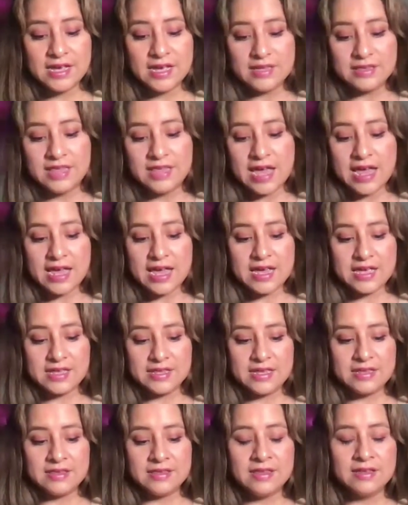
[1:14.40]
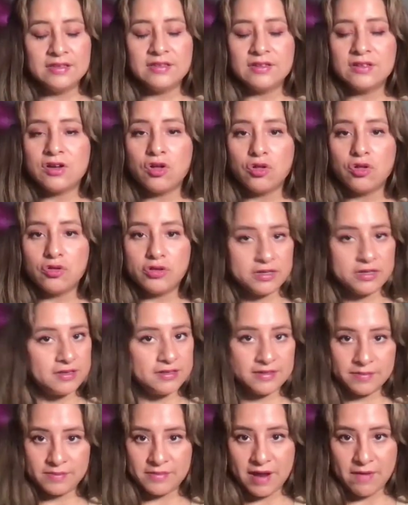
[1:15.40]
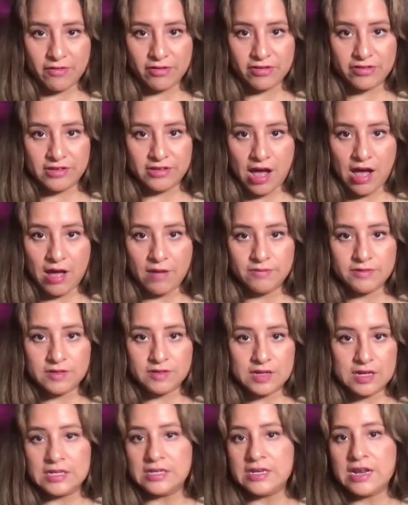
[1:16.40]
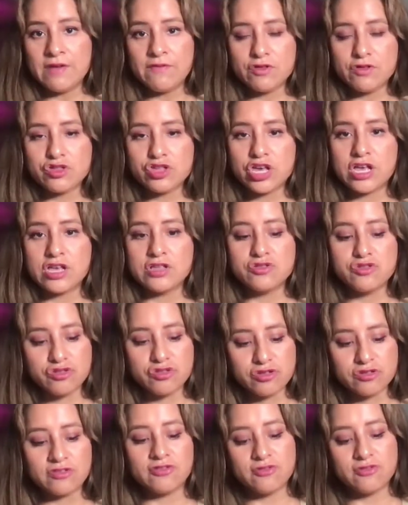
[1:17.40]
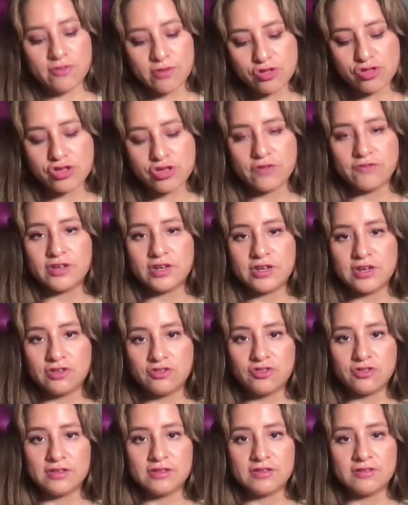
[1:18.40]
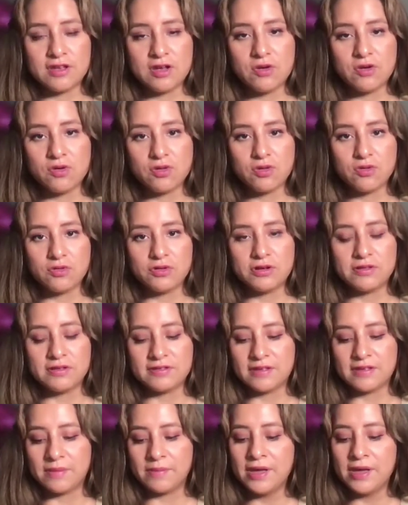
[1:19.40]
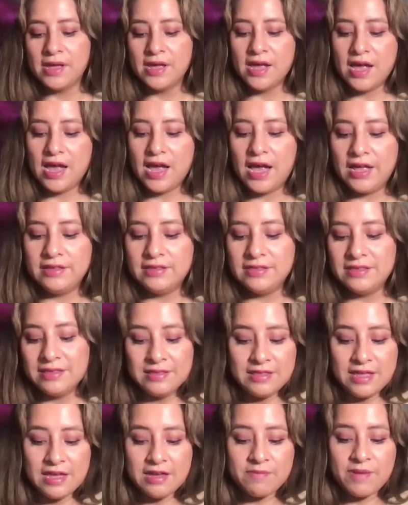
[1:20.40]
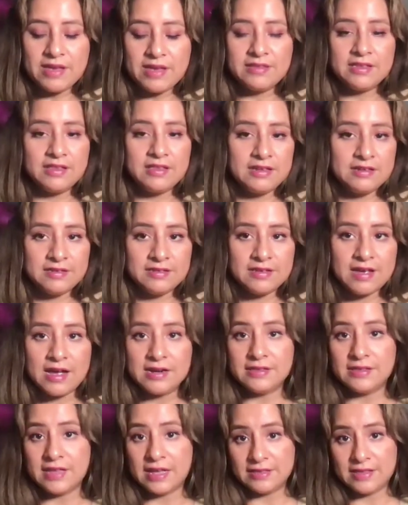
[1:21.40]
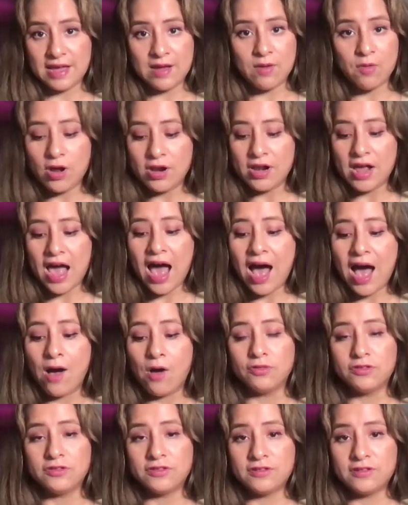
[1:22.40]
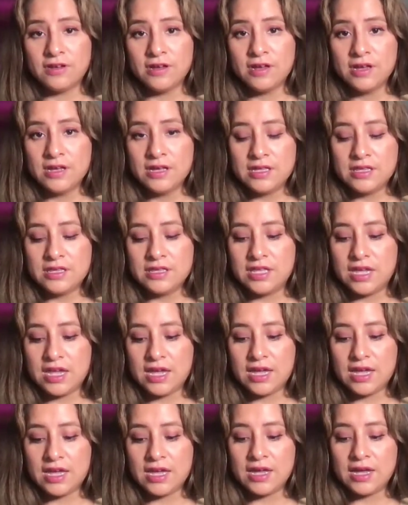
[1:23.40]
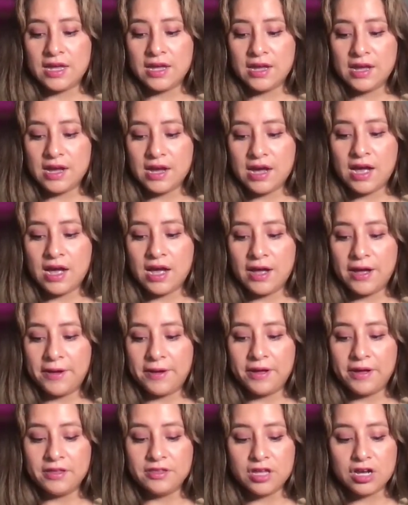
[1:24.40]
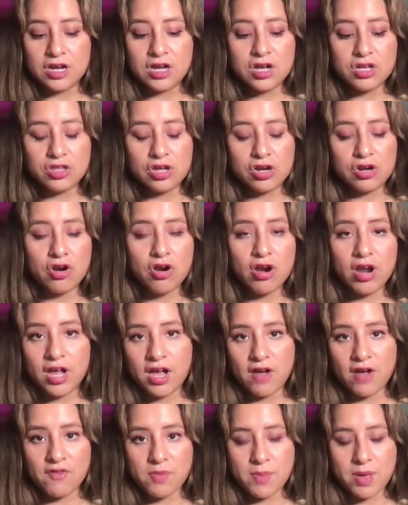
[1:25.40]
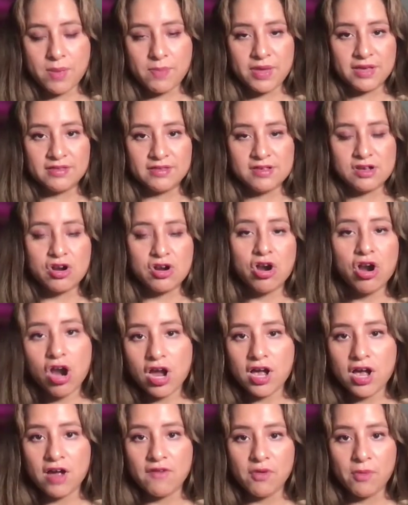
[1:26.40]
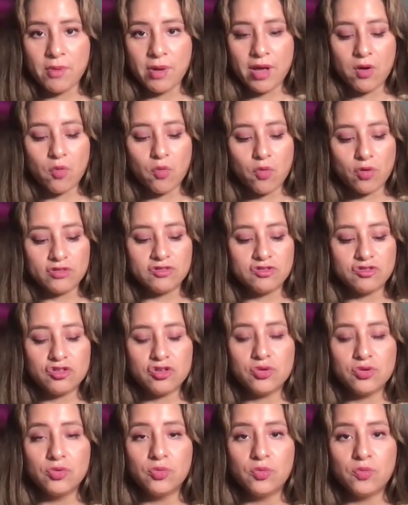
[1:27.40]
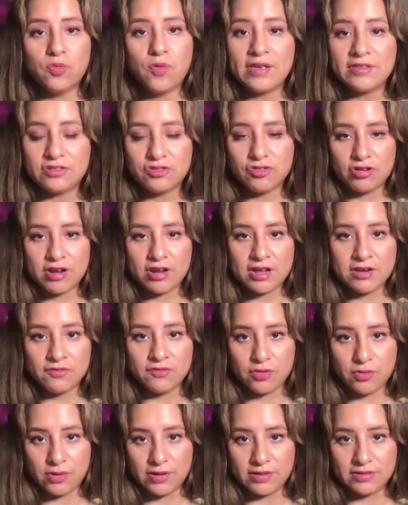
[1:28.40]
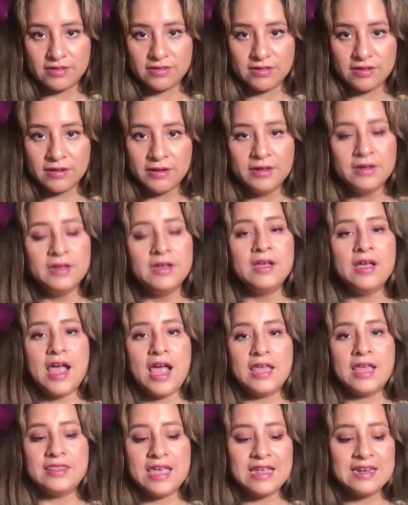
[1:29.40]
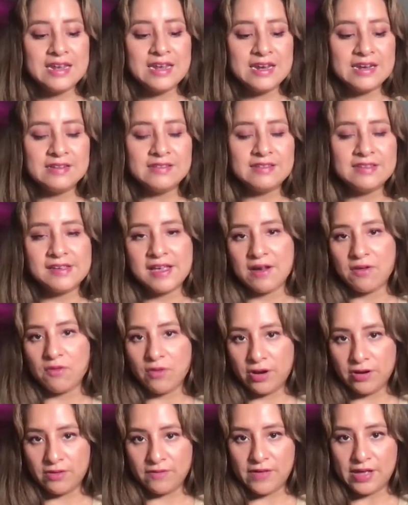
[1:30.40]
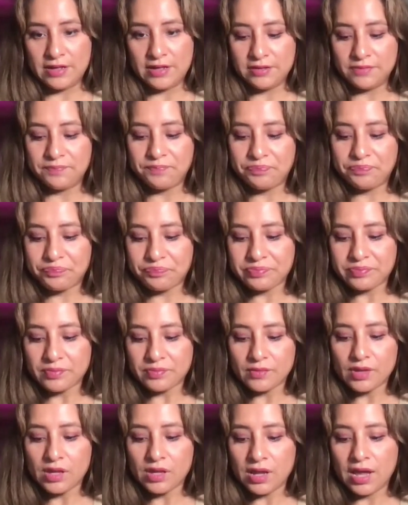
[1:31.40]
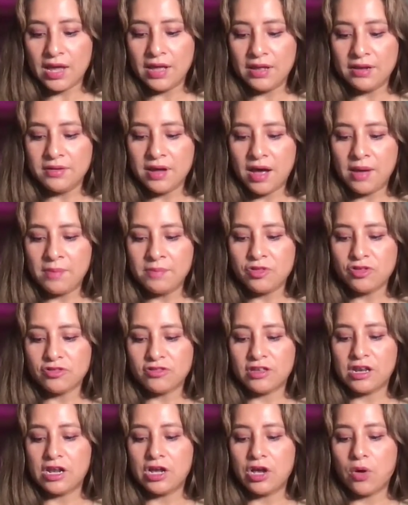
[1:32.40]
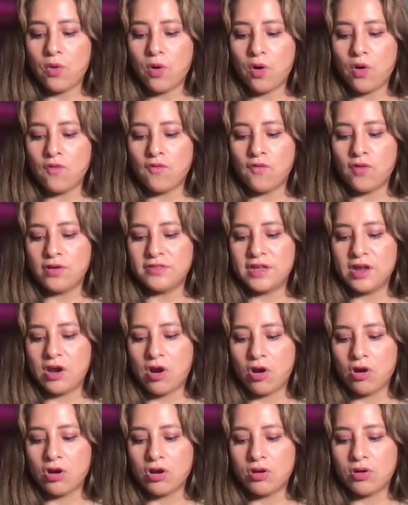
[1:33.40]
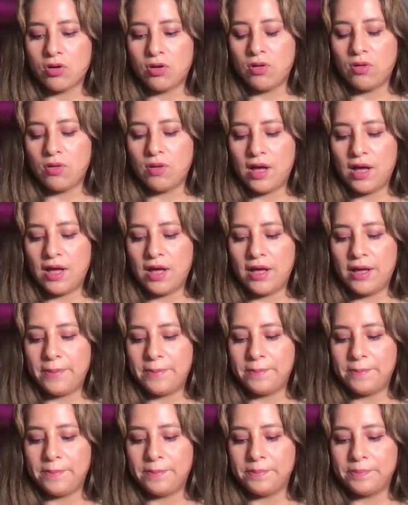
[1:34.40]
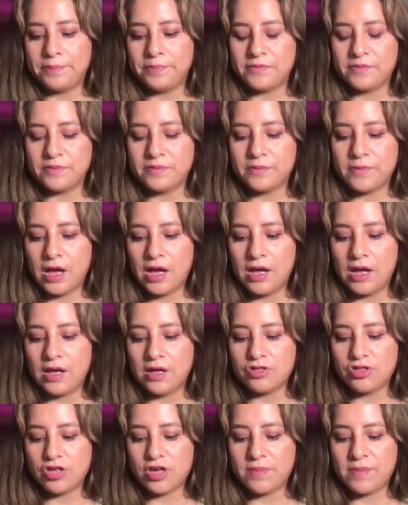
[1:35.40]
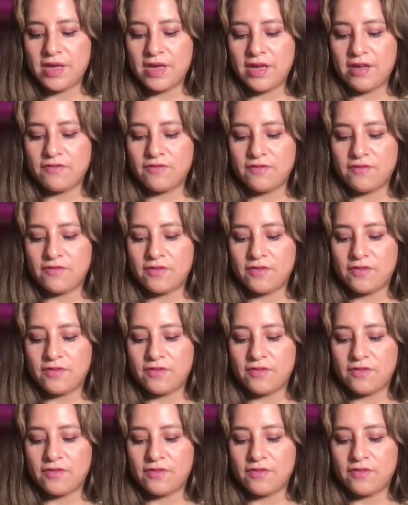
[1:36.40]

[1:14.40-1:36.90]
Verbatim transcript: they the, the, colonialism never stopped. It never changed. It just shifted into this neo-colonialism, and they basically decided that they want to oust the uh, the the current government because the current government was too Western influenced, and they needed to get rid of it. And I'm just gonna go over the article, um, uh, Jamie. If